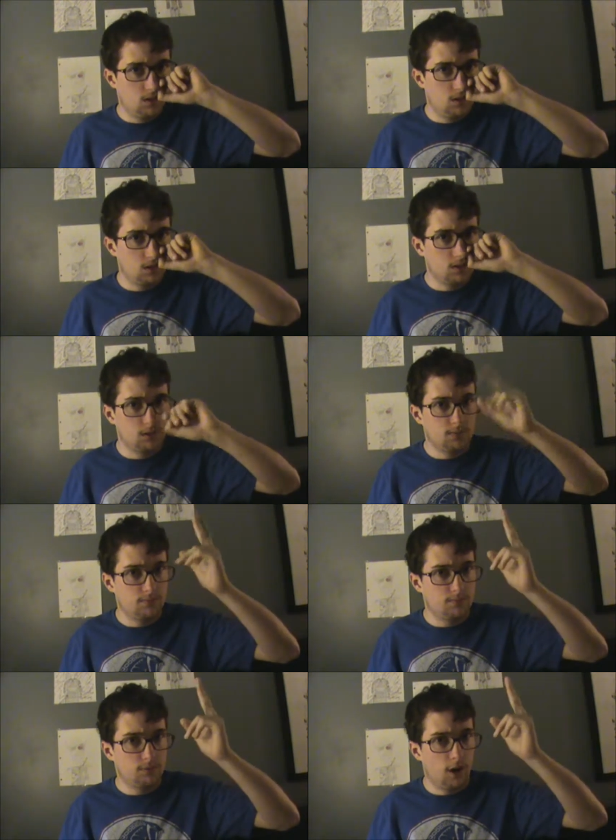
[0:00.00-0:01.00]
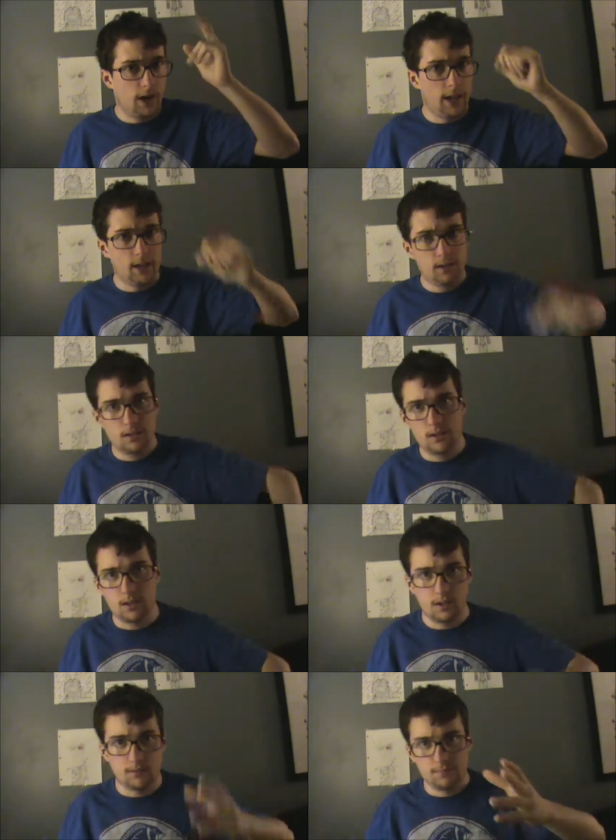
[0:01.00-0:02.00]
this Friday,
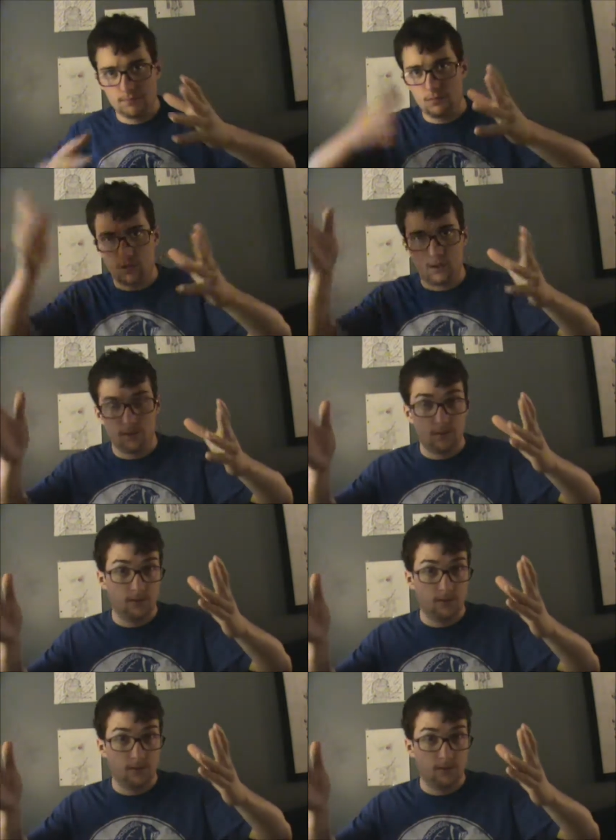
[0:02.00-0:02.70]
uh, or